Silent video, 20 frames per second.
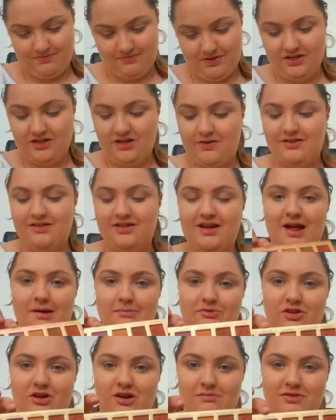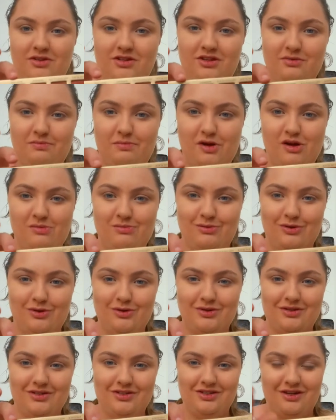go into nap time. It's a purple
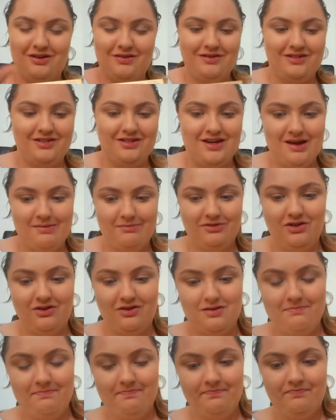look, so go into nap time.